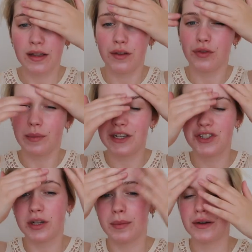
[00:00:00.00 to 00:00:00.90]

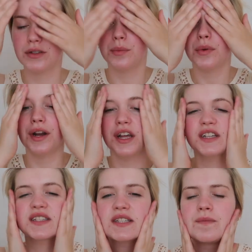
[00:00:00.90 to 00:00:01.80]
information about the
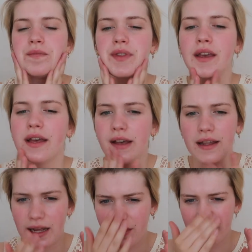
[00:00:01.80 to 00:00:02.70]
products.
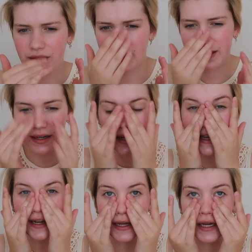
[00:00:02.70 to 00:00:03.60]
And I think that
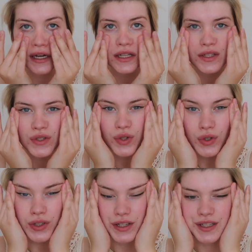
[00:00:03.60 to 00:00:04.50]
they
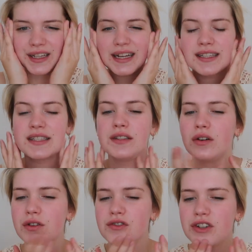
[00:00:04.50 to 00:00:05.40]
told us that it's
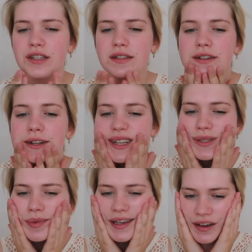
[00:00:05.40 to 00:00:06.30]
not just an
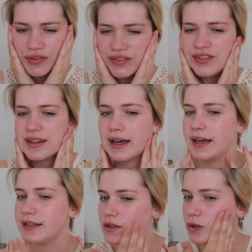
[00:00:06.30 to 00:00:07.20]
SPF,
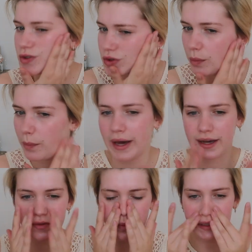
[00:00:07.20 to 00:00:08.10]
that it's also
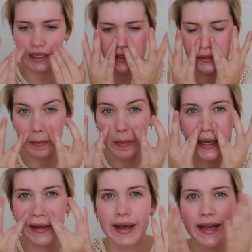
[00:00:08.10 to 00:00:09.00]
packed with some
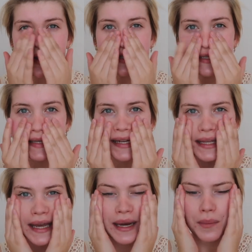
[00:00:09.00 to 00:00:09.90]

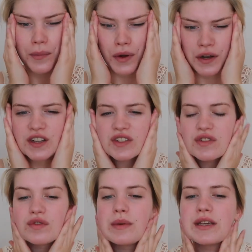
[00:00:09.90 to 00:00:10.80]
skincare
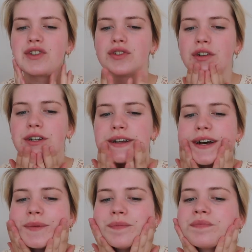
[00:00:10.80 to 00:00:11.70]
products to make sure
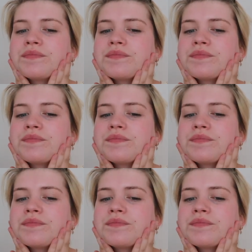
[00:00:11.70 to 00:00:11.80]
that